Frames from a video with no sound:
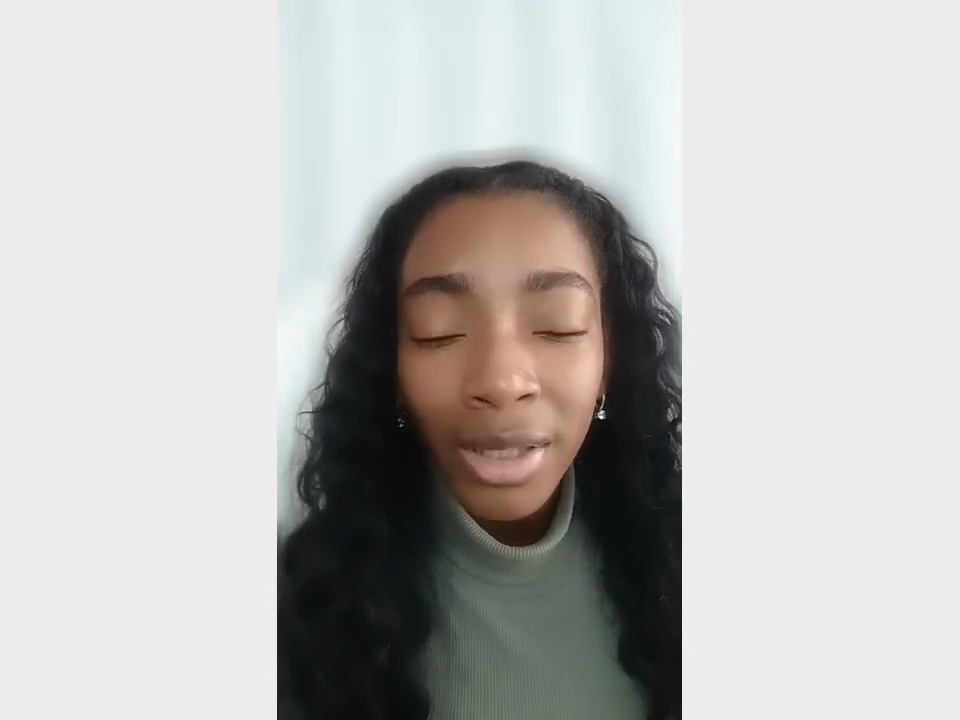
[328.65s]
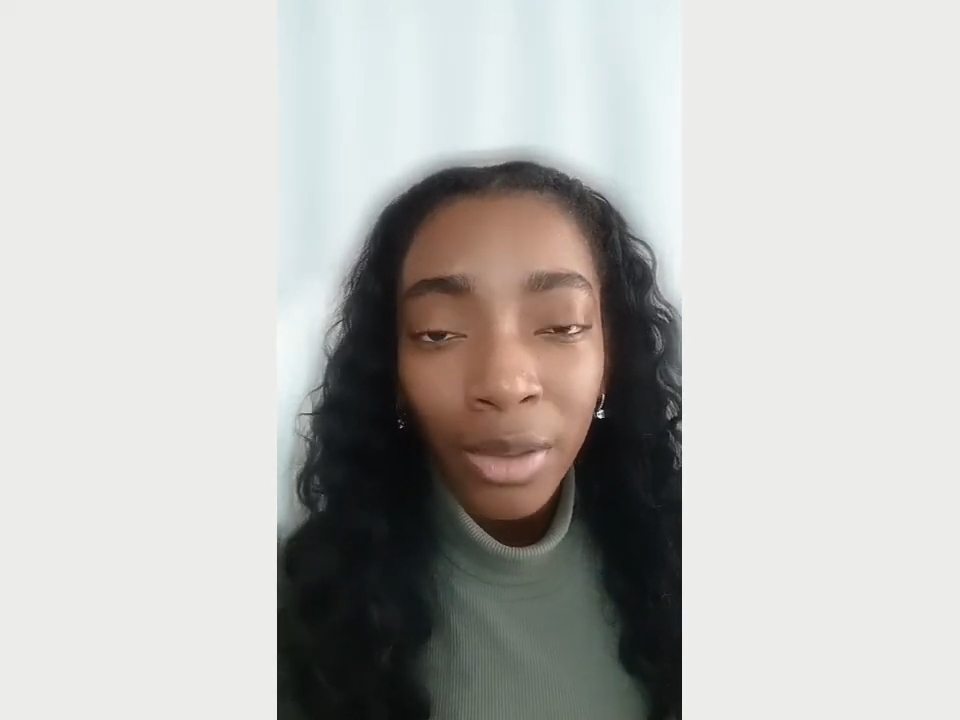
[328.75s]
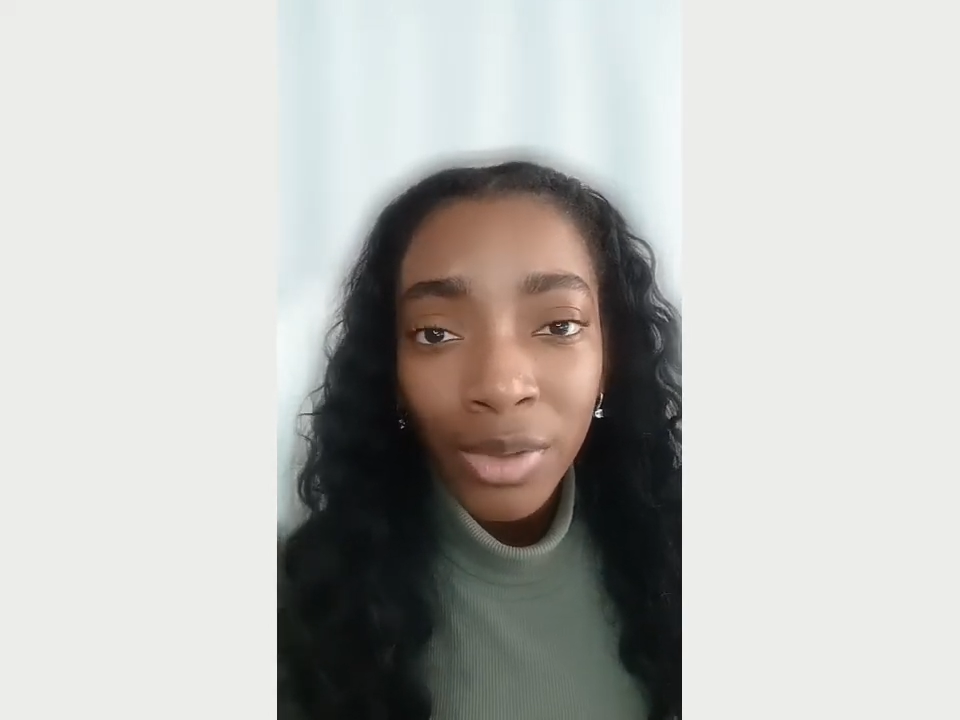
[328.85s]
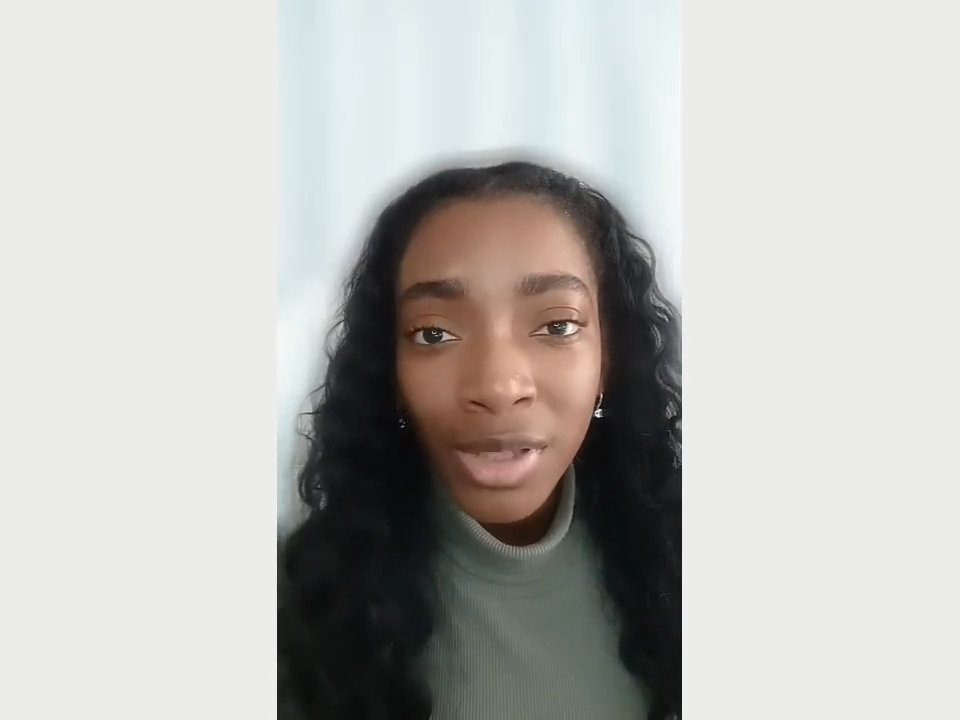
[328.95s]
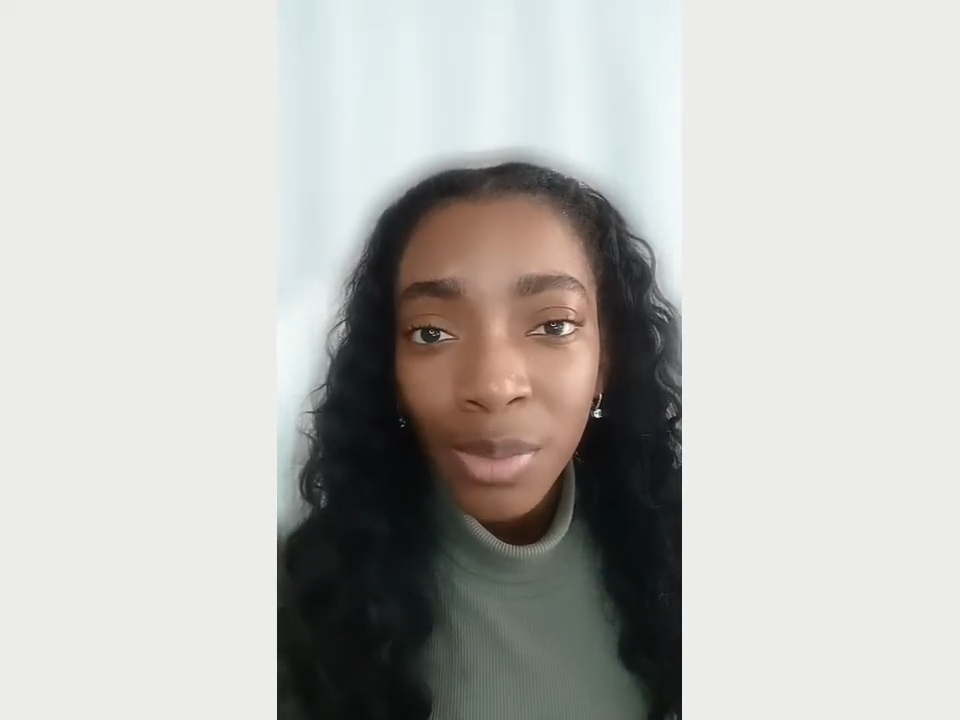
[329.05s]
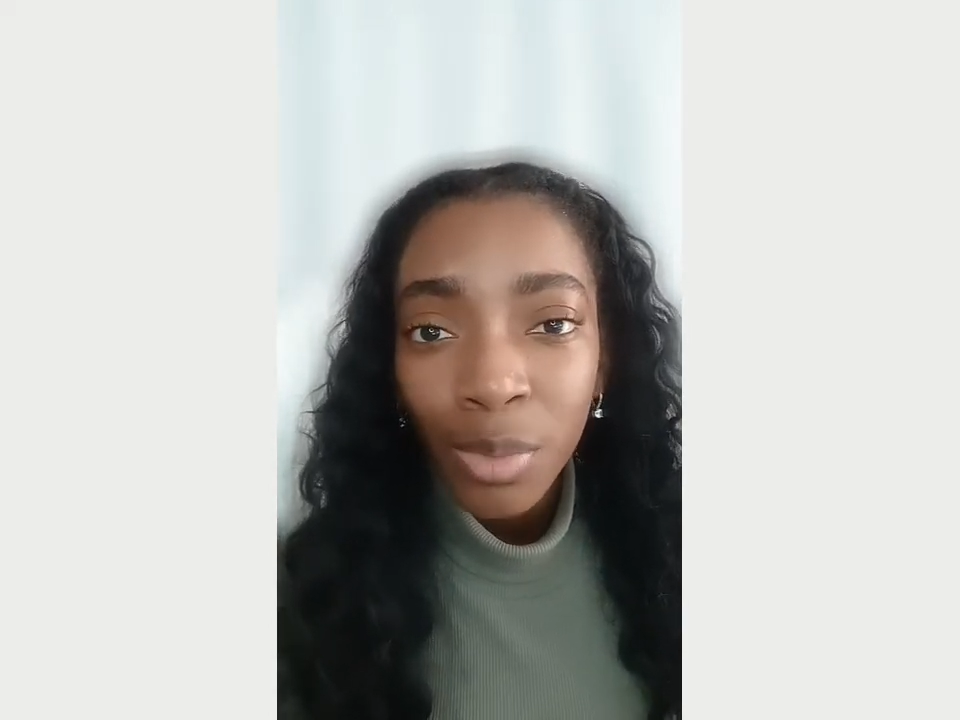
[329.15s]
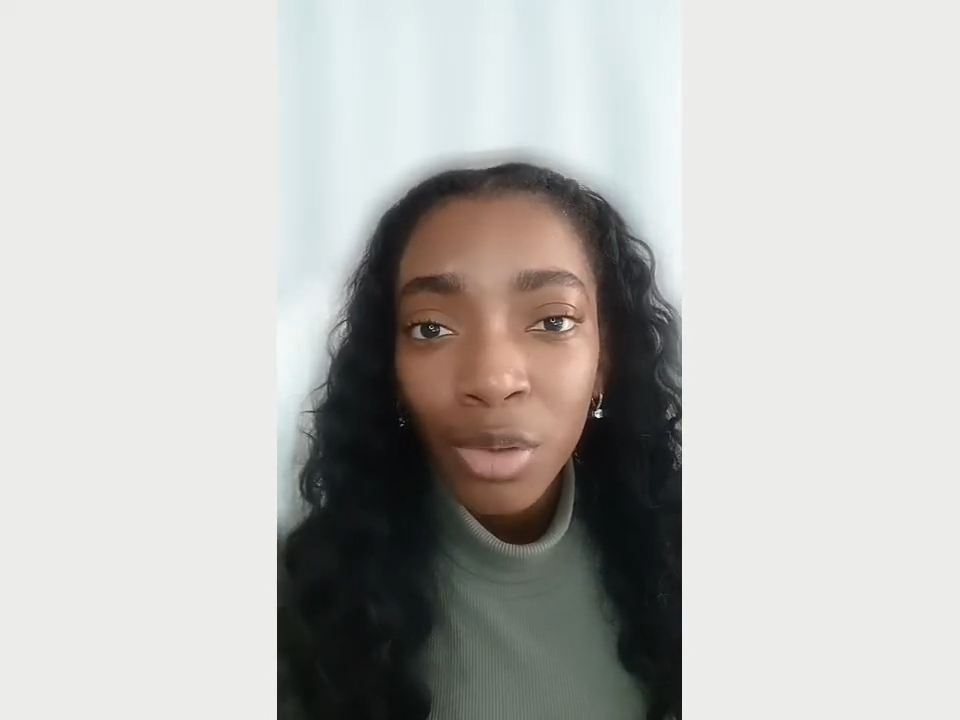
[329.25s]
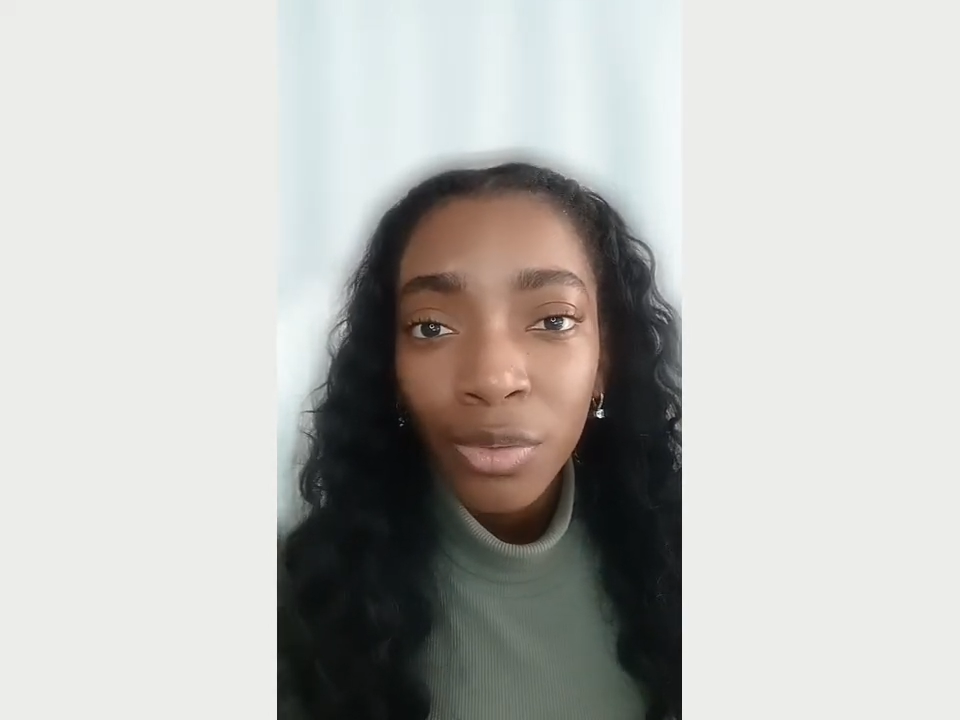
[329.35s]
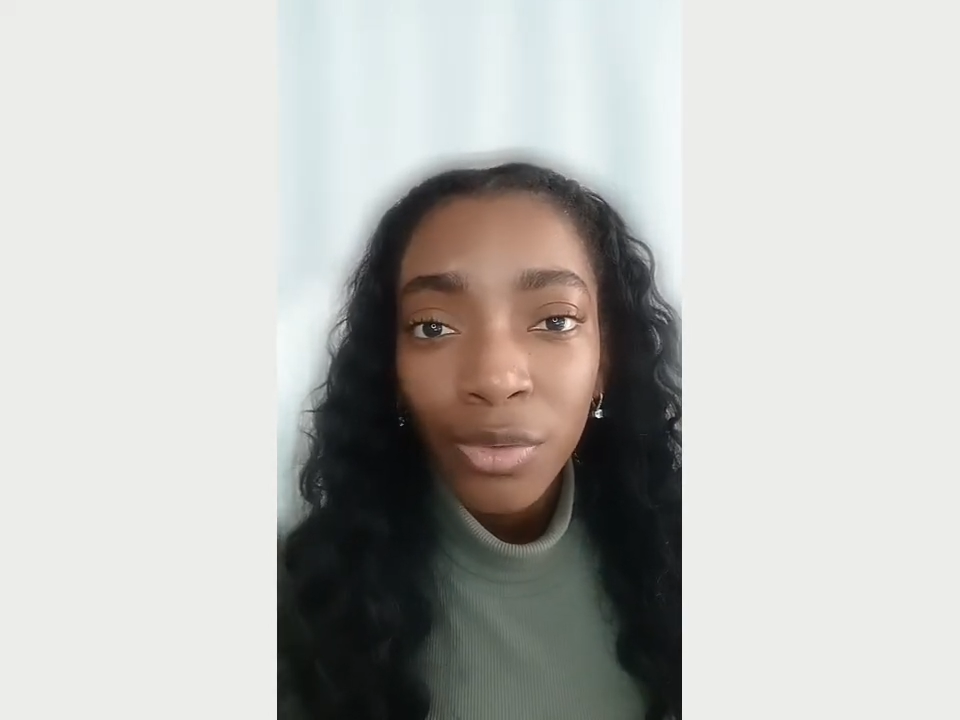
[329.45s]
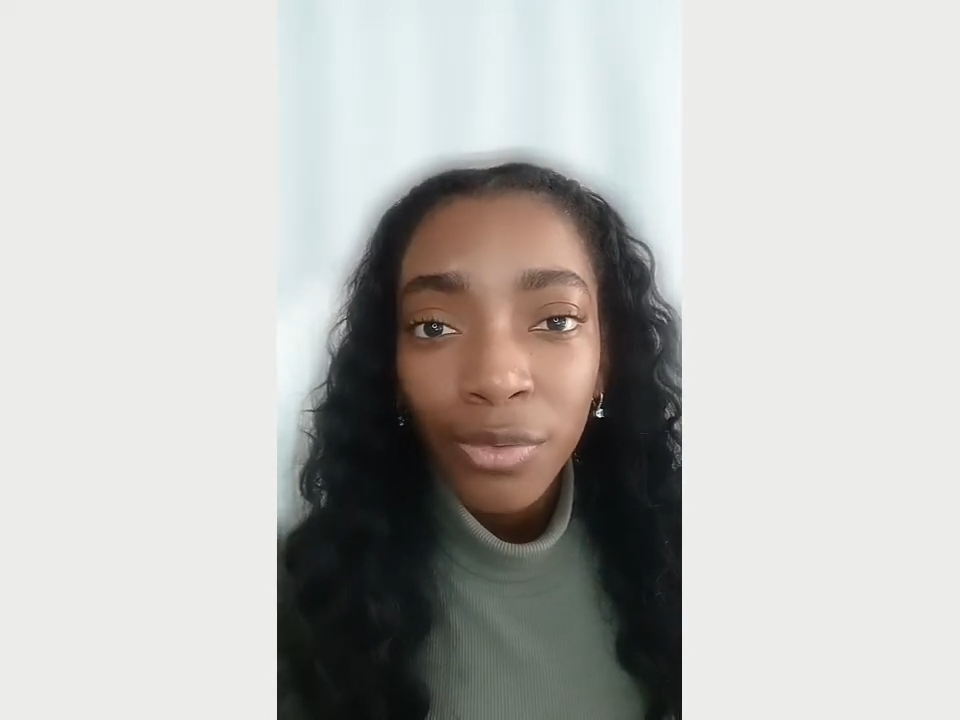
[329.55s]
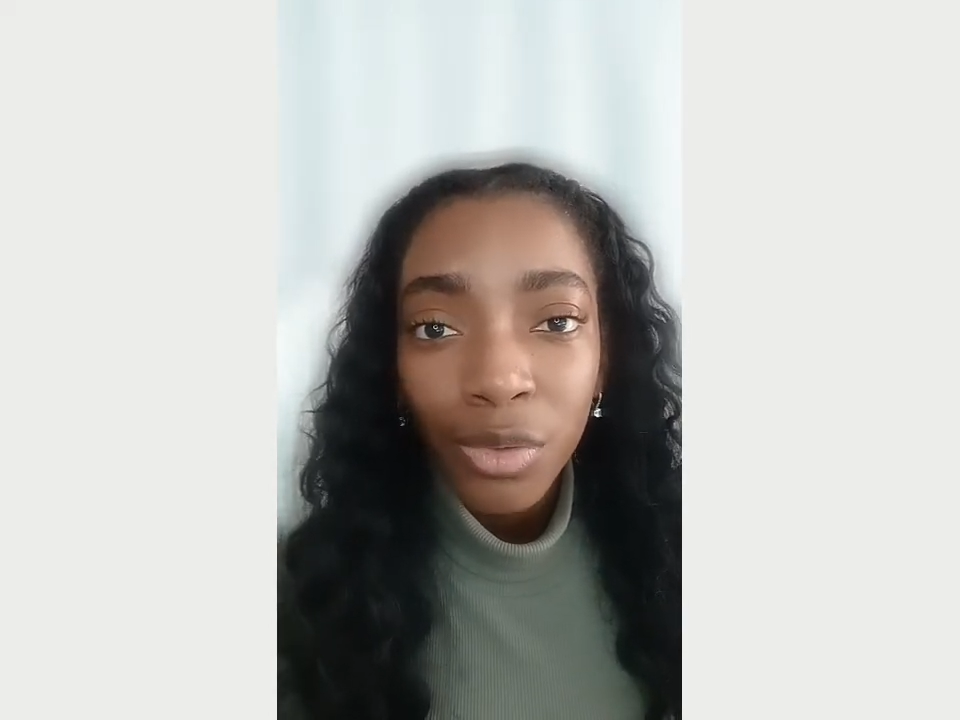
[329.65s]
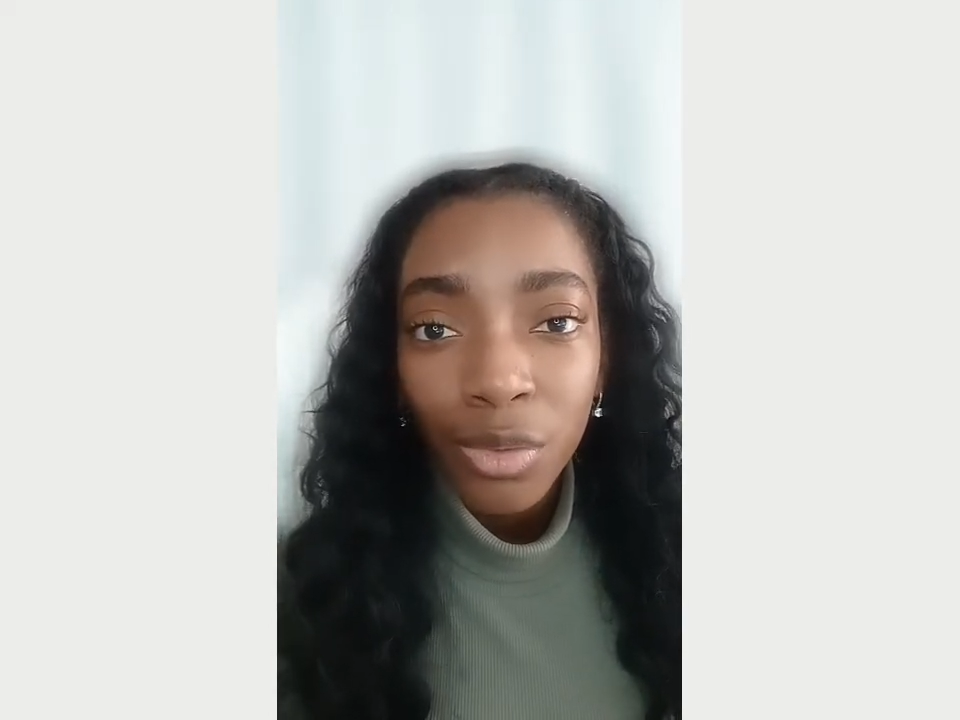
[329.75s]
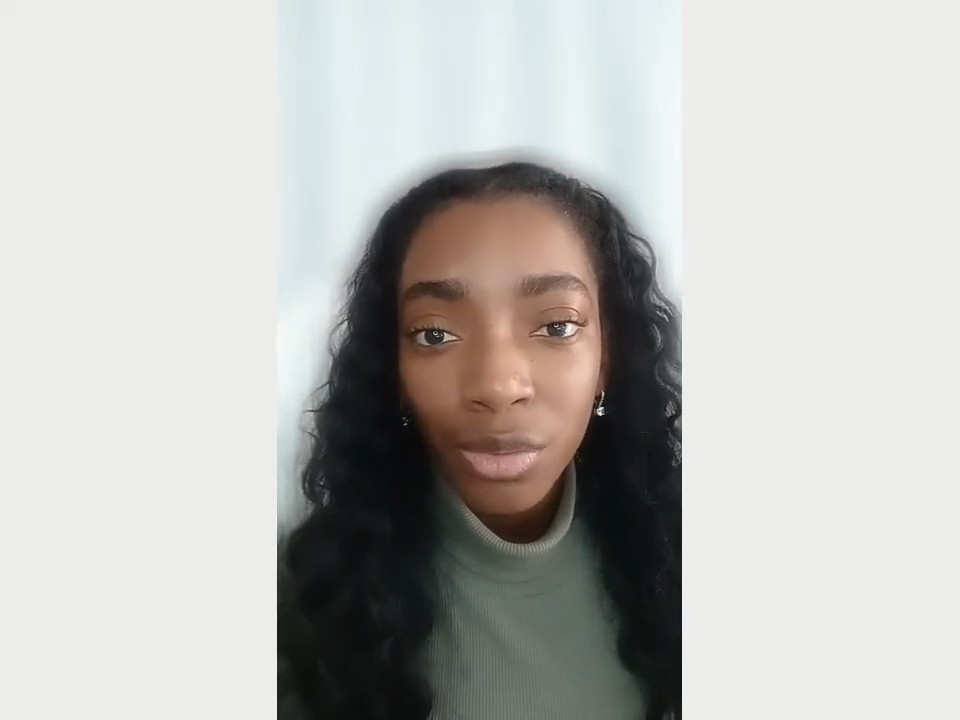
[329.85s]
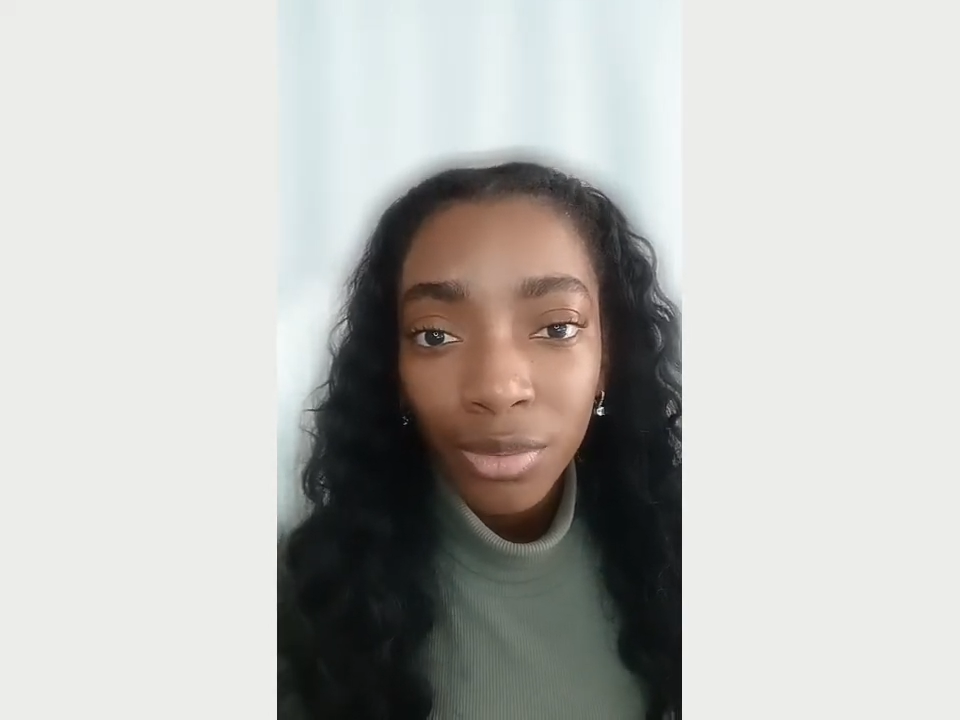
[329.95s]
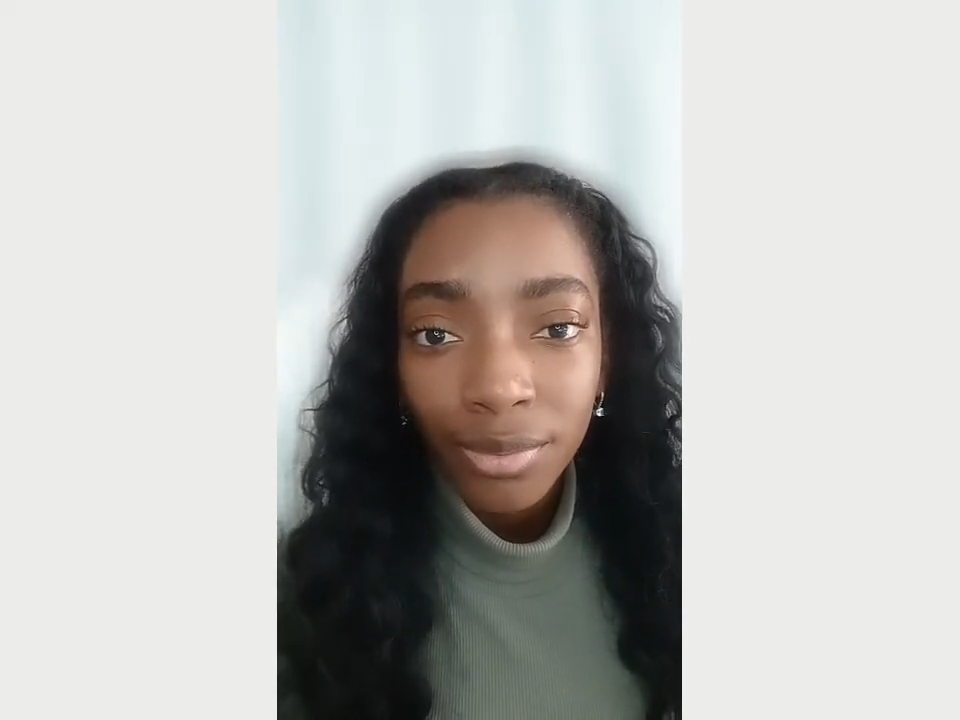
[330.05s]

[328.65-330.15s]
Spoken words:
there was this beautiful fruit.